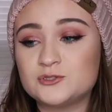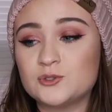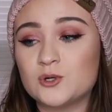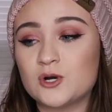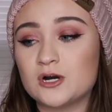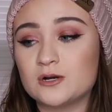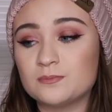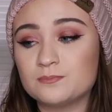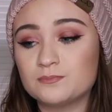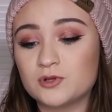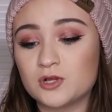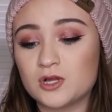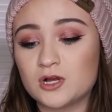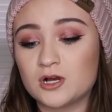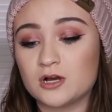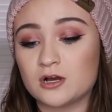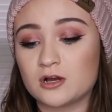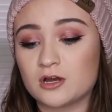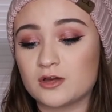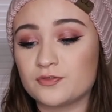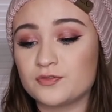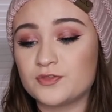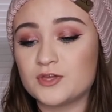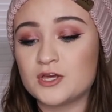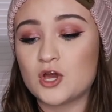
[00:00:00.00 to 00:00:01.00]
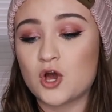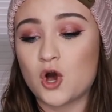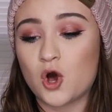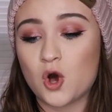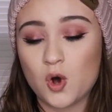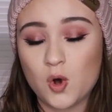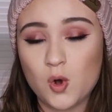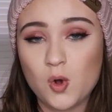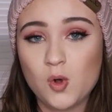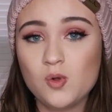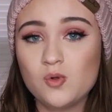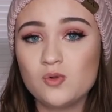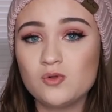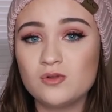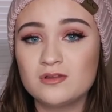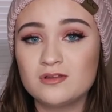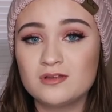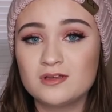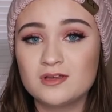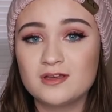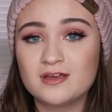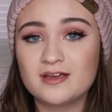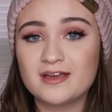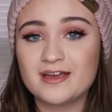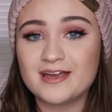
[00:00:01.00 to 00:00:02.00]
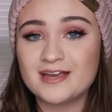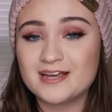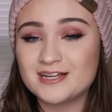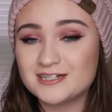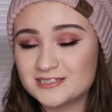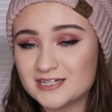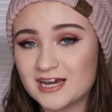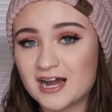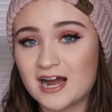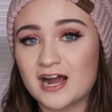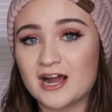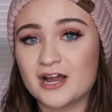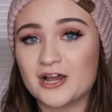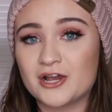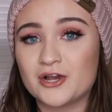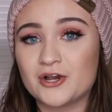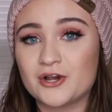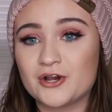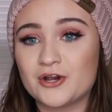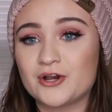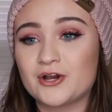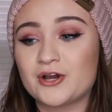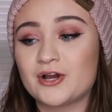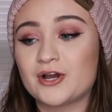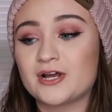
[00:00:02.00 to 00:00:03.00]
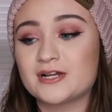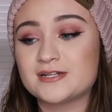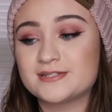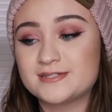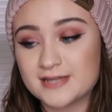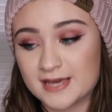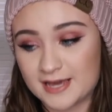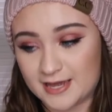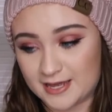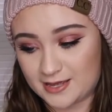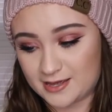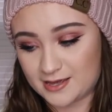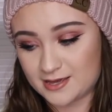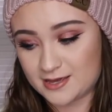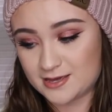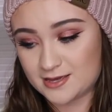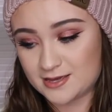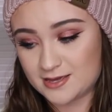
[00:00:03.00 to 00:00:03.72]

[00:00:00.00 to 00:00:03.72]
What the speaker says: to unplug the whole entire tank